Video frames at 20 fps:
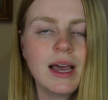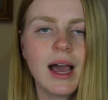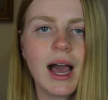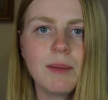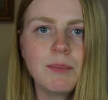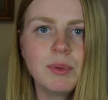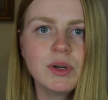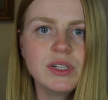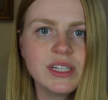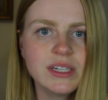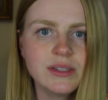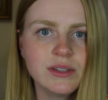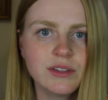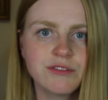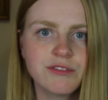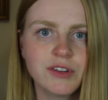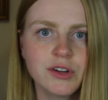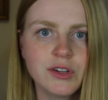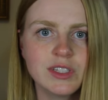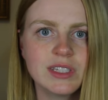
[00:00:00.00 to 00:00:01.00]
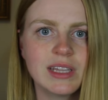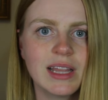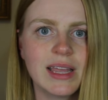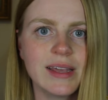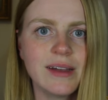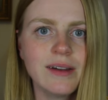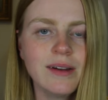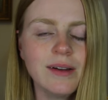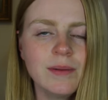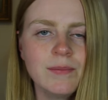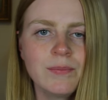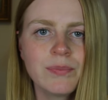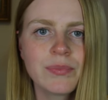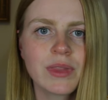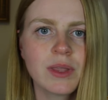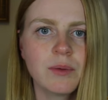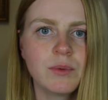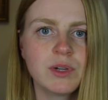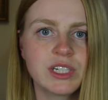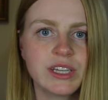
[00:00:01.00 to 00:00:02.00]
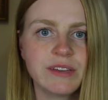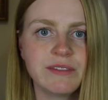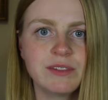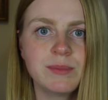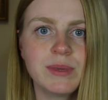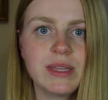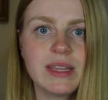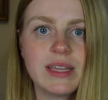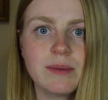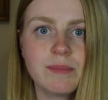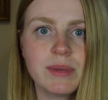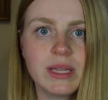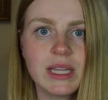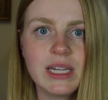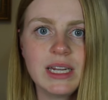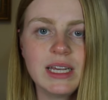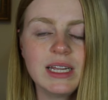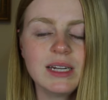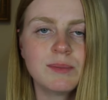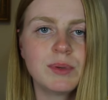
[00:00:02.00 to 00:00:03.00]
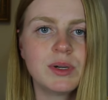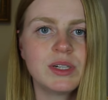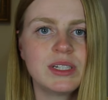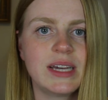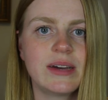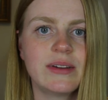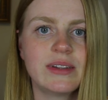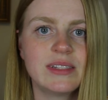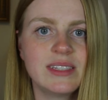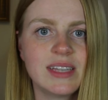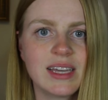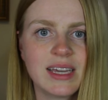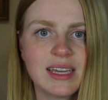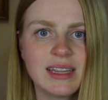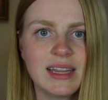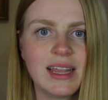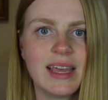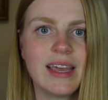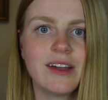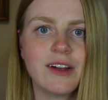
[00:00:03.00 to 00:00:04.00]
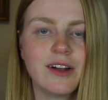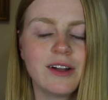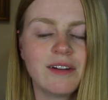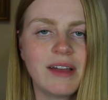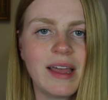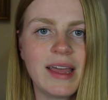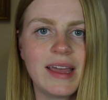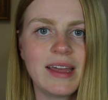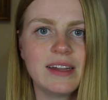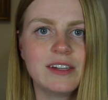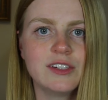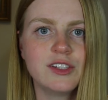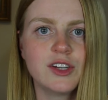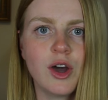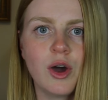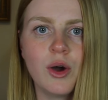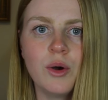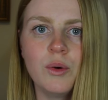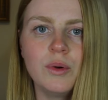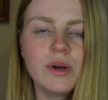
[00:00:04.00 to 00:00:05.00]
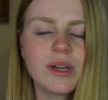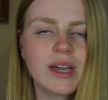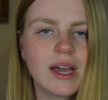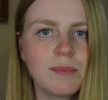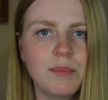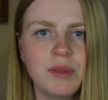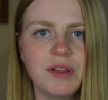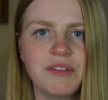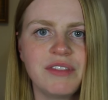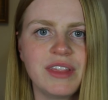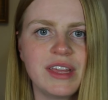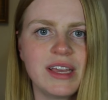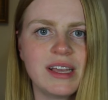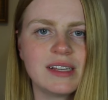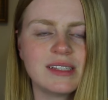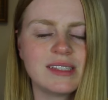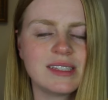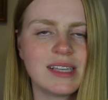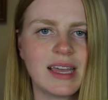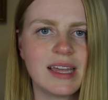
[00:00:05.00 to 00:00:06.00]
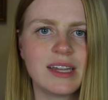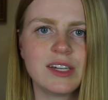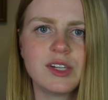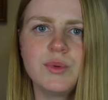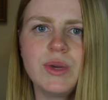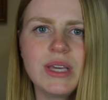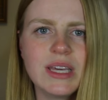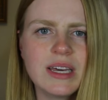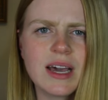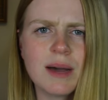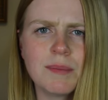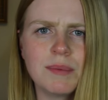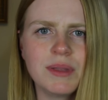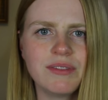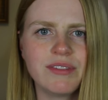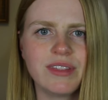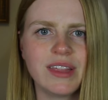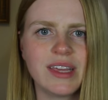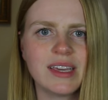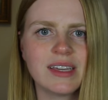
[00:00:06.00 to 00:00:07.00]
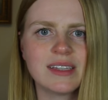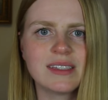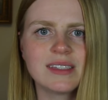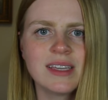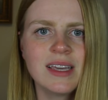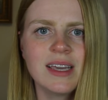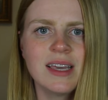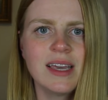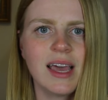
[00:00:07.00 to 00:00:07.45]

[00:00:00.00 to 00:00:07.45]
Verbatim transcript: I put down the first layer, which gives me the ability to put down a second layer and hone a couple of things and tweak a couple of things